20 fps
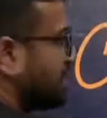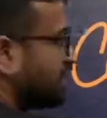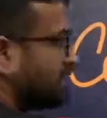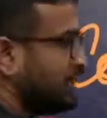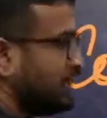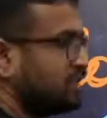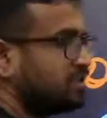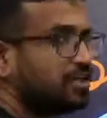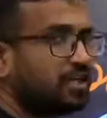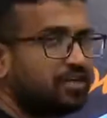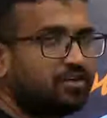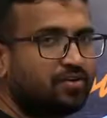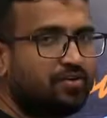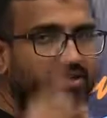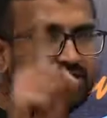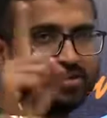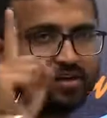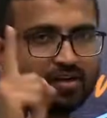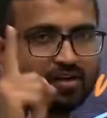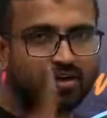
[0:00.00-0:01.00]
is an
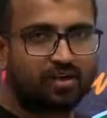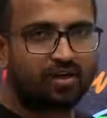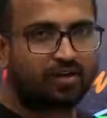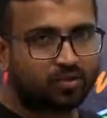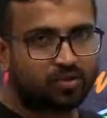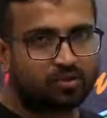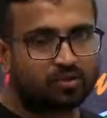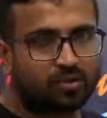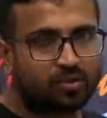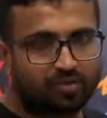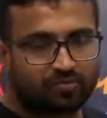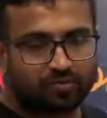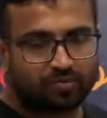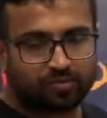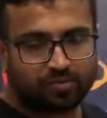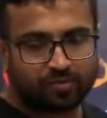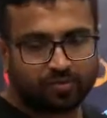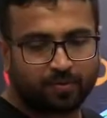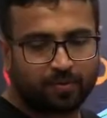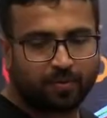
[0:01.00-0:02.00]
adjective. Is it clear to each one of
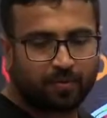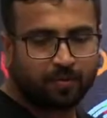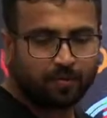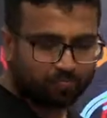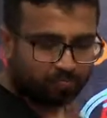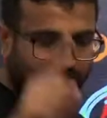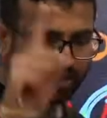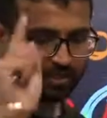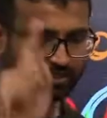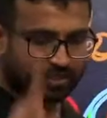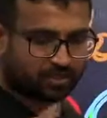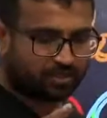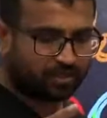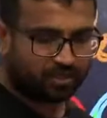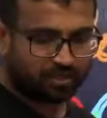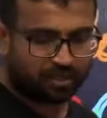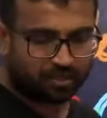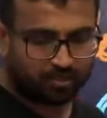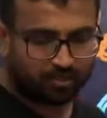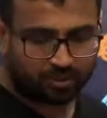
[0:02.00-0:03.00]
you? Is it
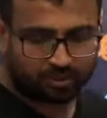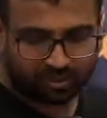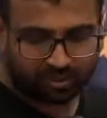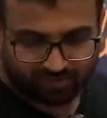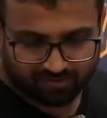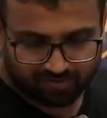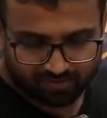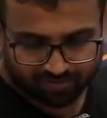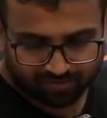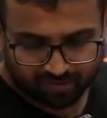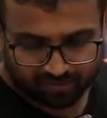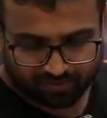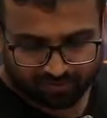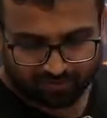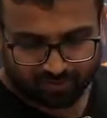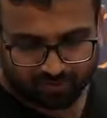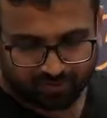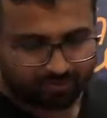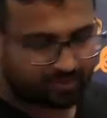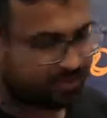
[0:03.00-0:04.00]
clear to each and every one of
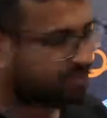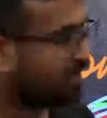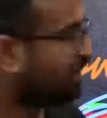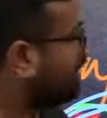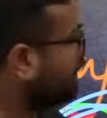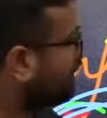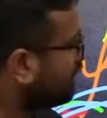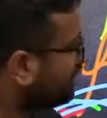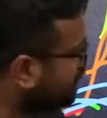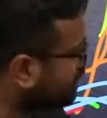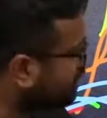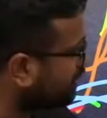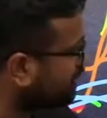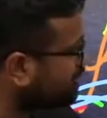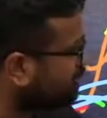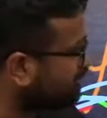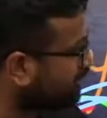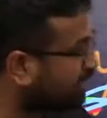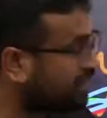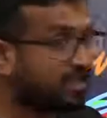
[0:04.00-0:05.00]
you?
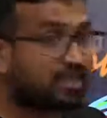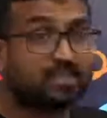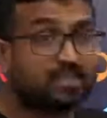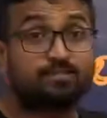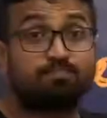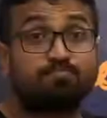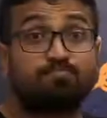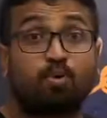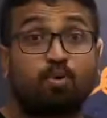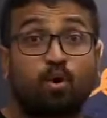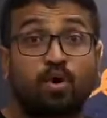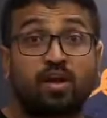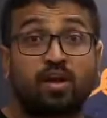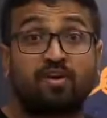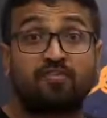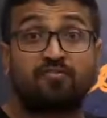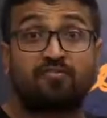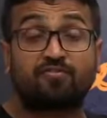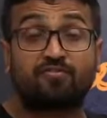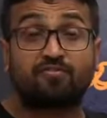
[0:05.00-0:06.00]
This is
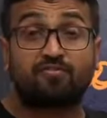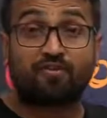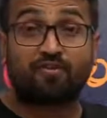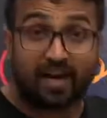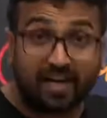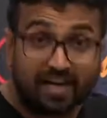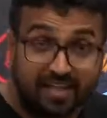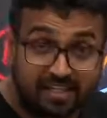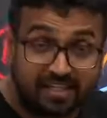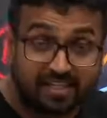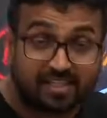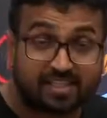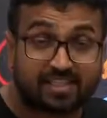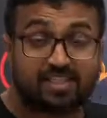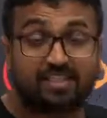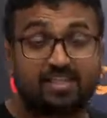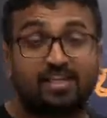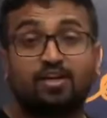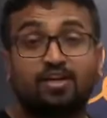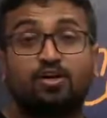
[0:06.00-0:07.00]
bona
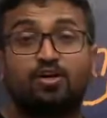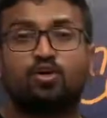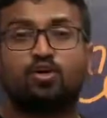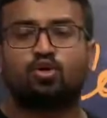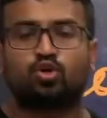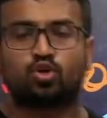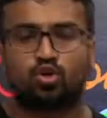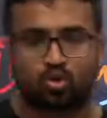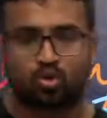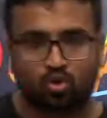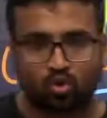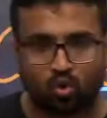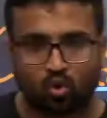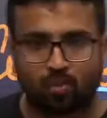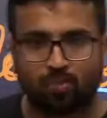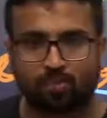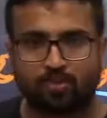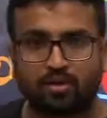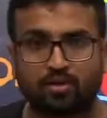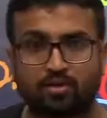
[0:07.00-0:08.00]
fides.
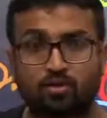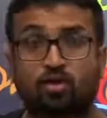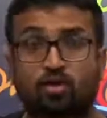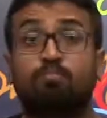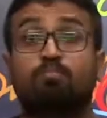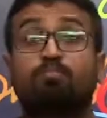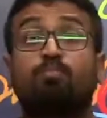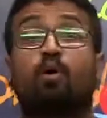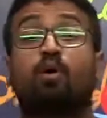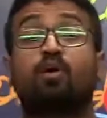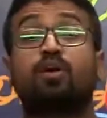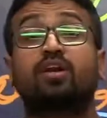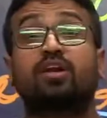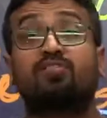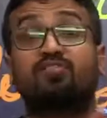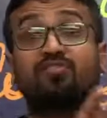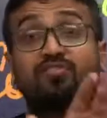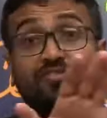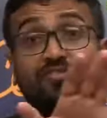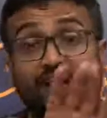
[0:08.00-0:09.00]
Show me your
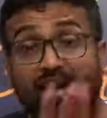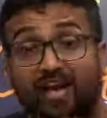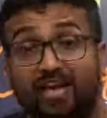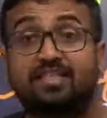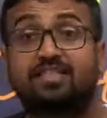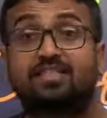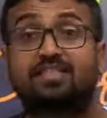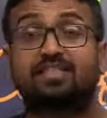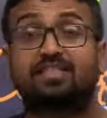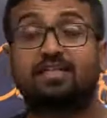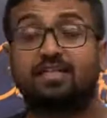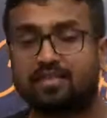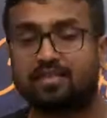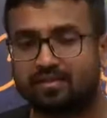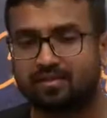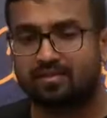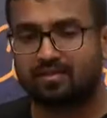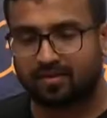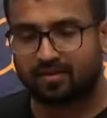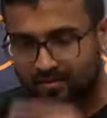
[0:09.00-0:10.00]
bona fides.
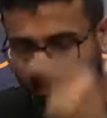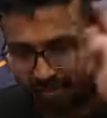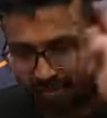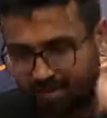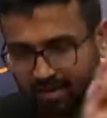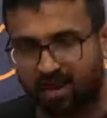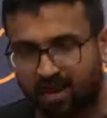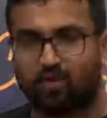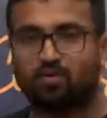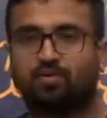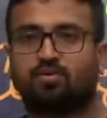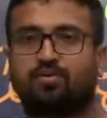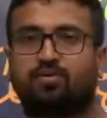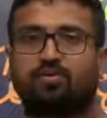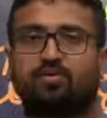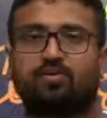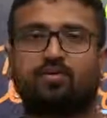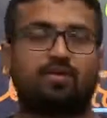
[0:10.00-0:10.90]
Noun.